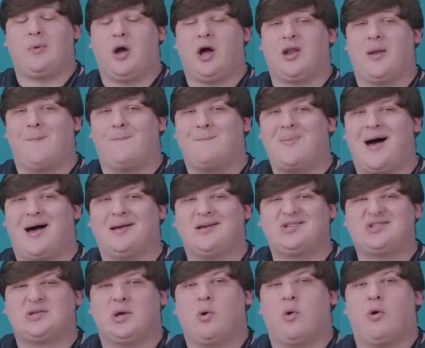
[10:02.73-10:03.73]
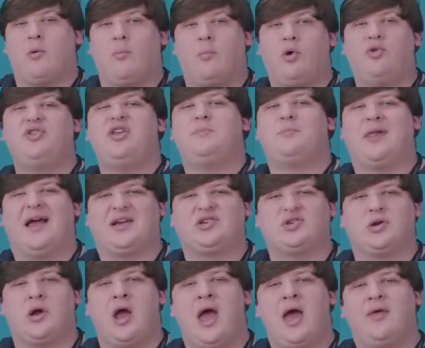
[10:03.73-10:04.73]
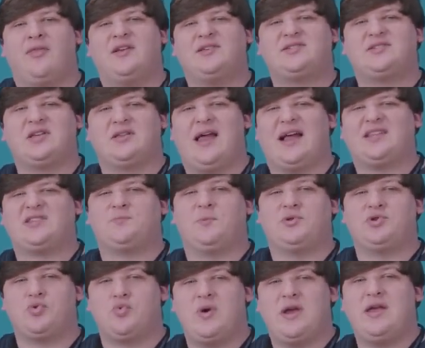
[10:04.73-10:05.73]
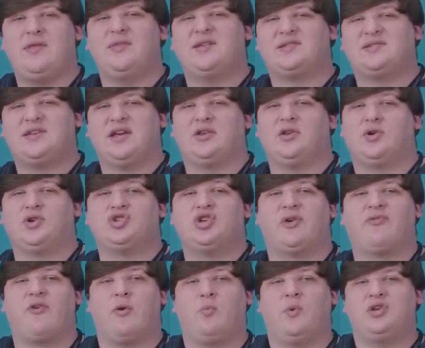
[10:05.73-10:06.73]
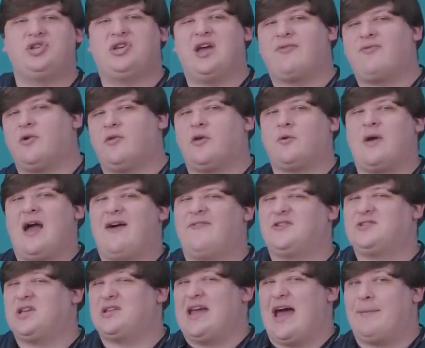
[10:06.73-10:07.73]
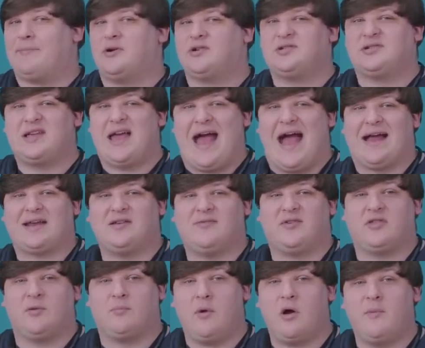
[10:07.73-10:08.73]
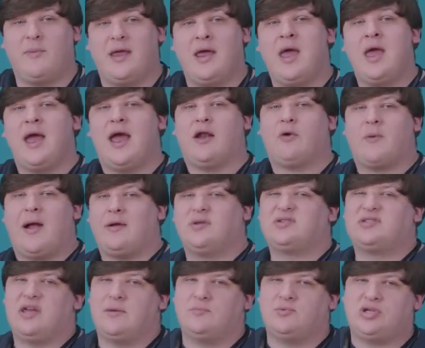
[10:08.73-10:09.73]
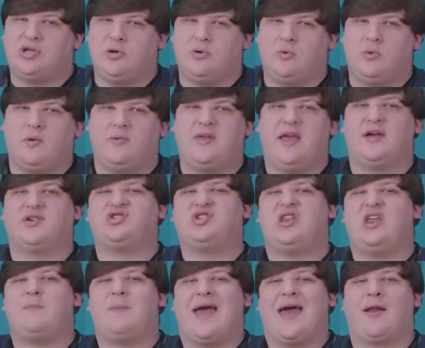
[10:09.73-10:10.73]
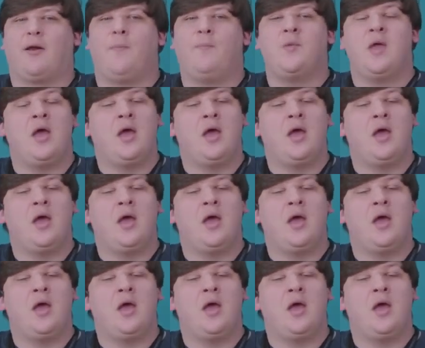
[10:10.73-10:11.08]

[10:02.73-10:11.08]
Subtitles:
called a MUX, or multiplexer, that selects between the signals from whichever the graphics adapters is active at the moment and routes them to the LCD panel.